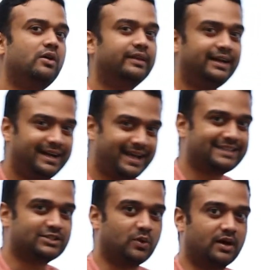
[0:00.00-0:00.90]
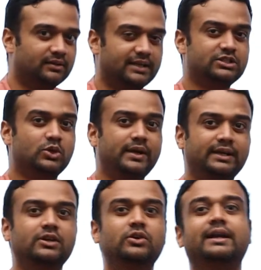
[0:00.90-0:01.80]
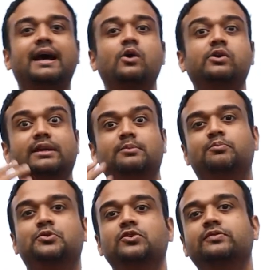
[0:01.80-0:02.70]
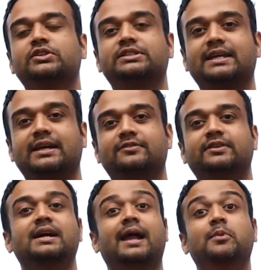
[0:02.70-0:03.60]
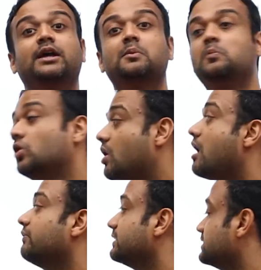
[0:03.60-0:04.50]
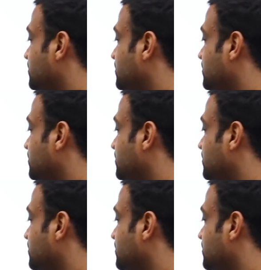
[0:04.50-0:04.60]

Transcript: to the next one, let's quickly look at how you can improve yourself and become a more confident